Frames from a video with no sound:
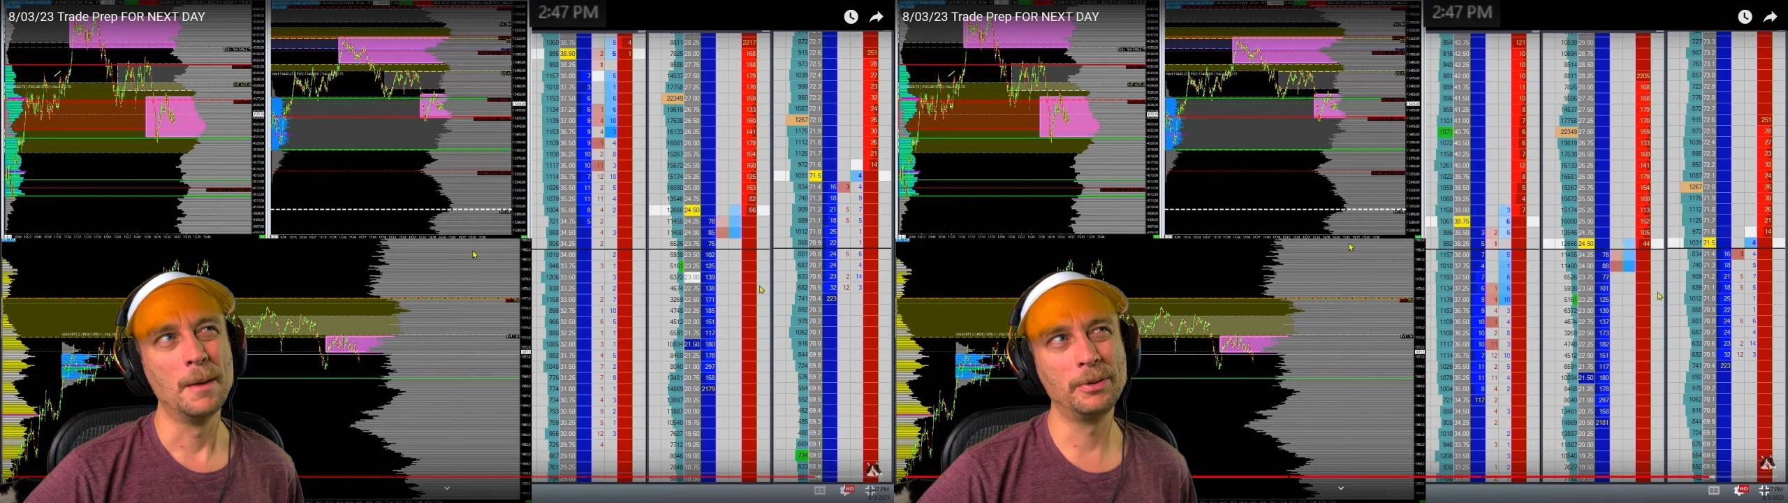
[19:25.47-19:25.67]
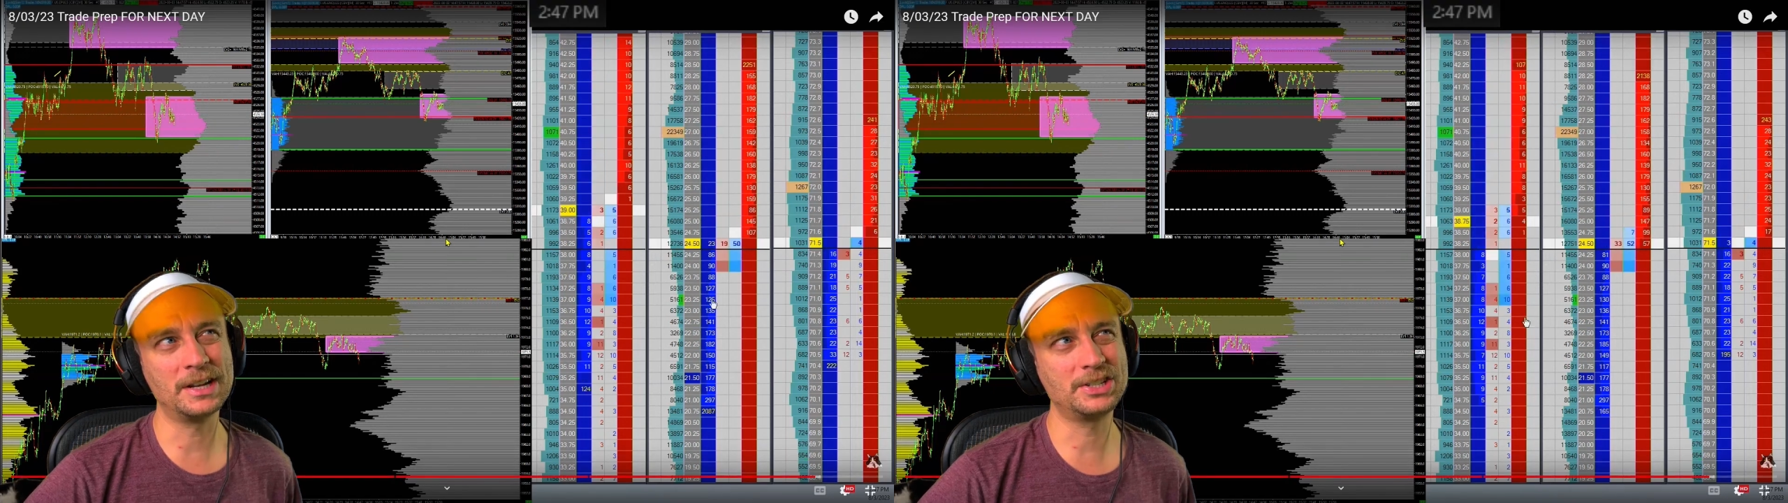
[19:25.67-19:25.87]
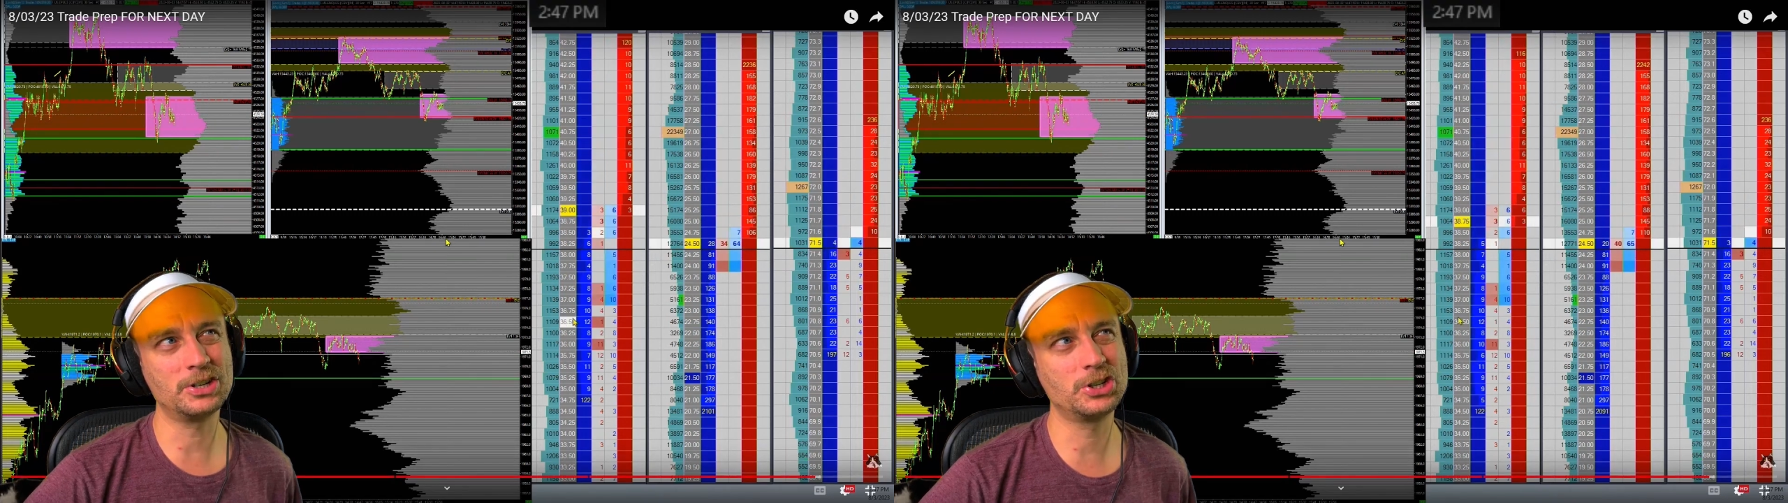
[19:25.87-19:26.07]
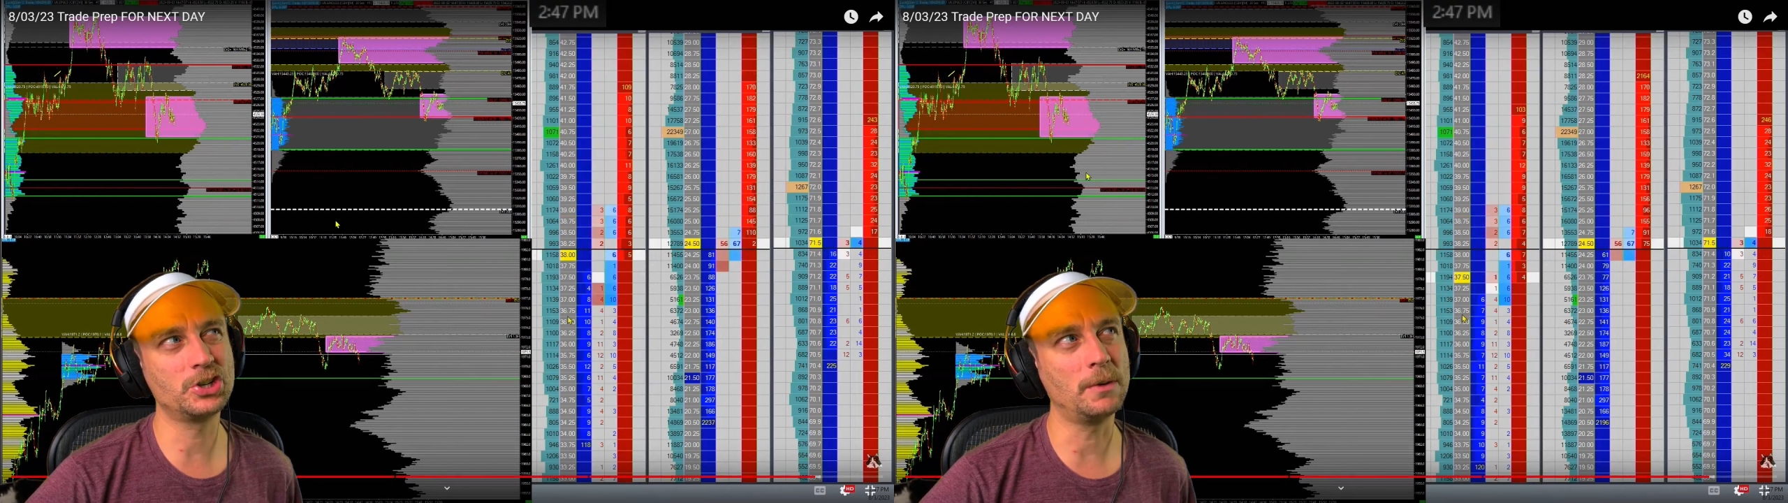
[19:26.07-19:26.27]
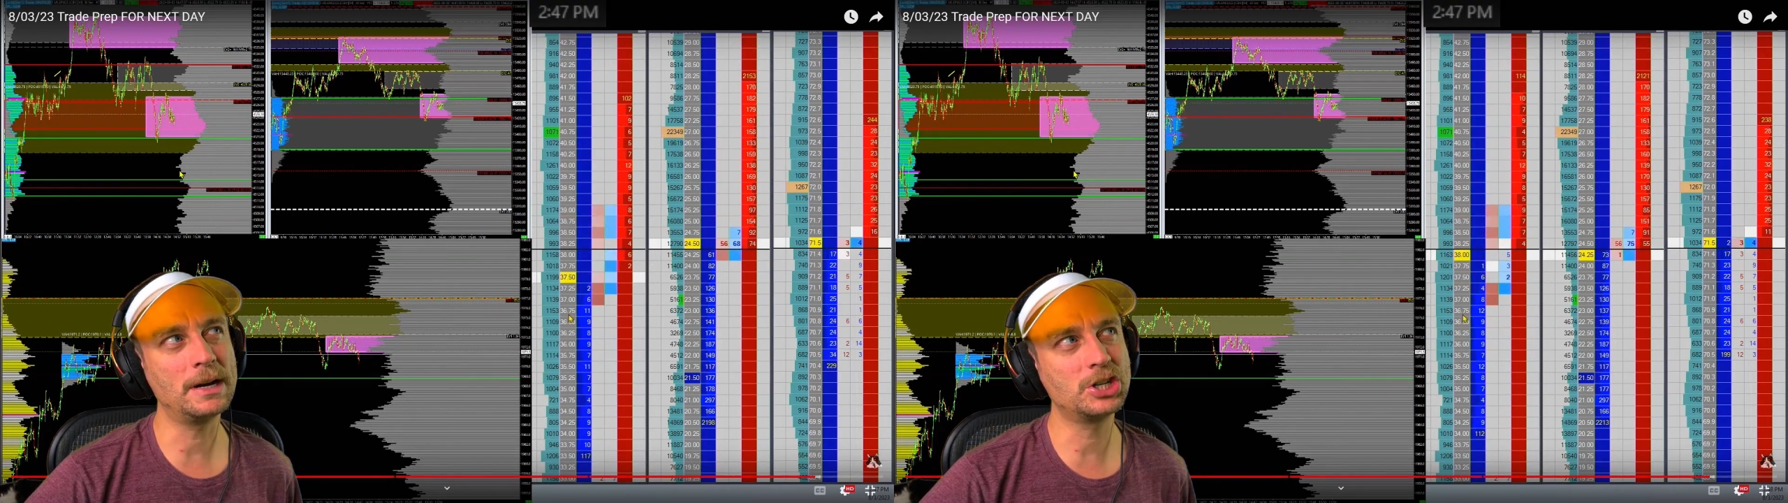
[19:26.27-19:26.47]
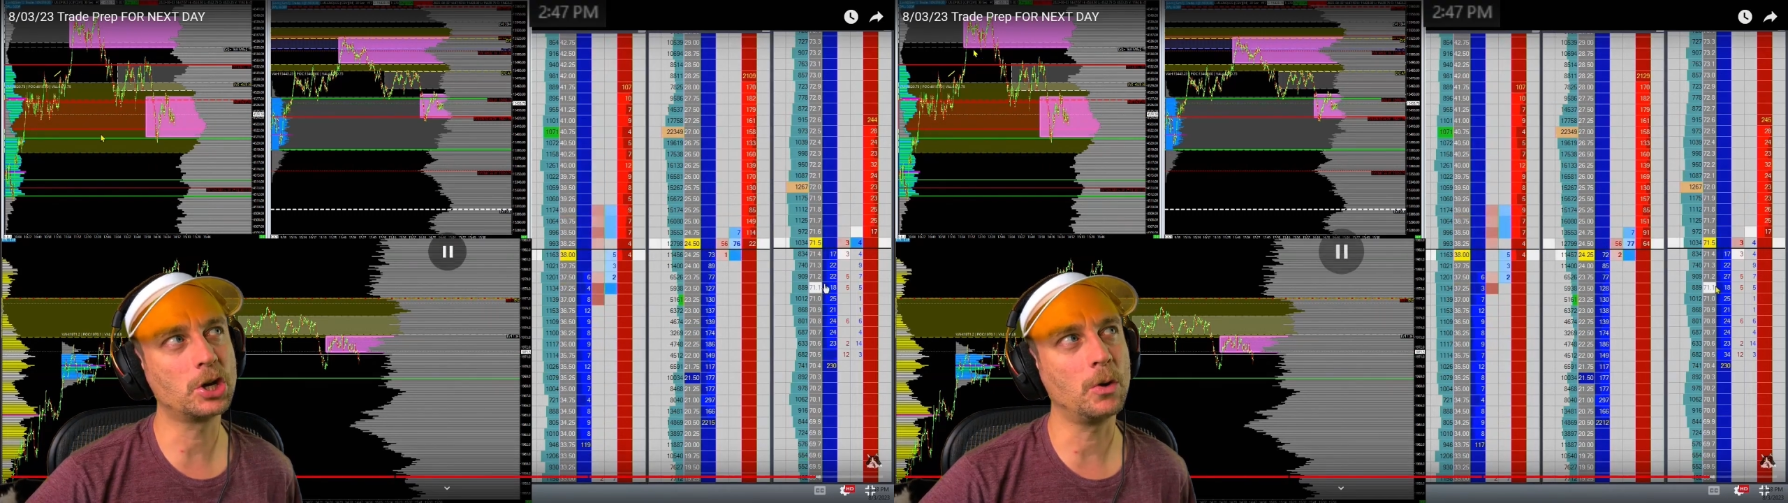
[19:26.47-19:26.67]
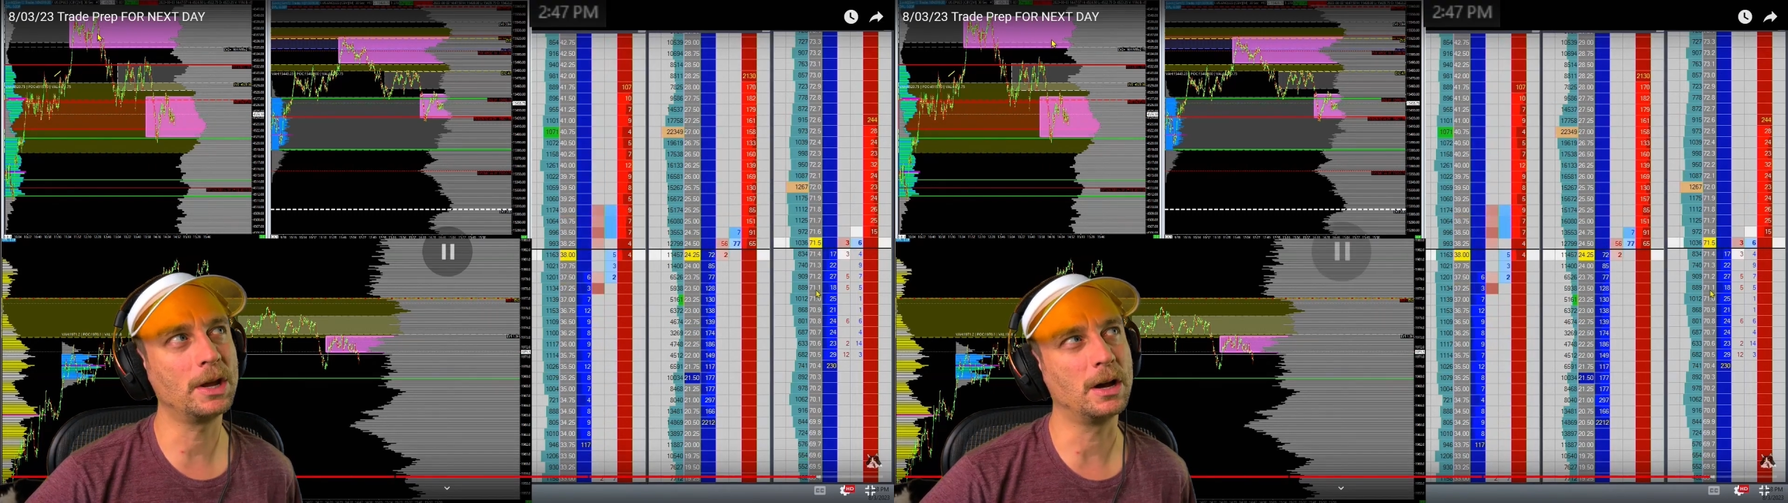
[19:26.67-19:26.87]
Plus, there's so much going